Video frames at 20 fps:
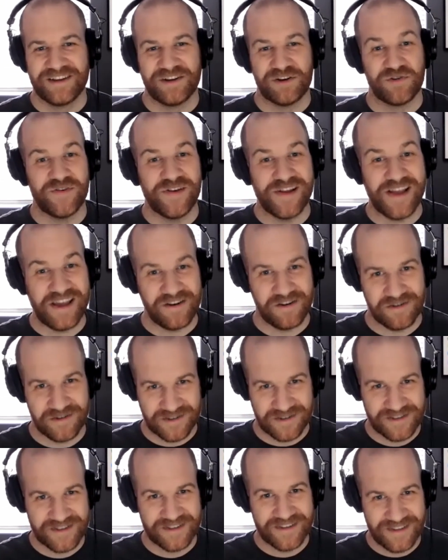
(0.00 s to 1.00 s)

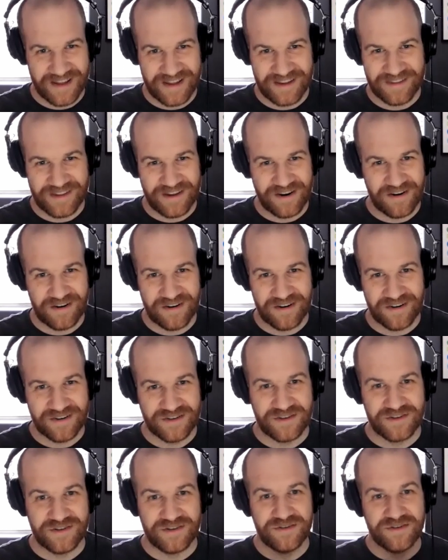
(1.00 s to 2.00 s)
creators that are
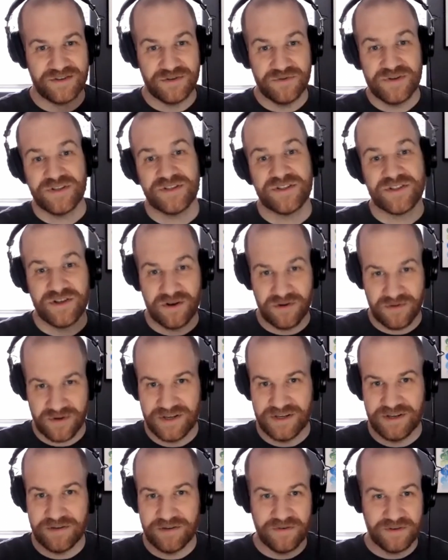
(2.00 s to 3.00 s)
doing so
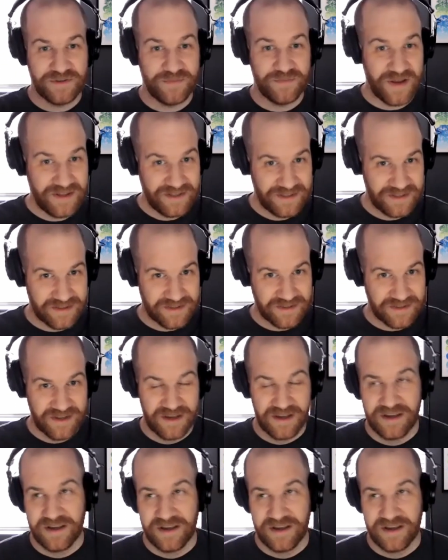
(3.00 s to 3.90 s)
in different spaces.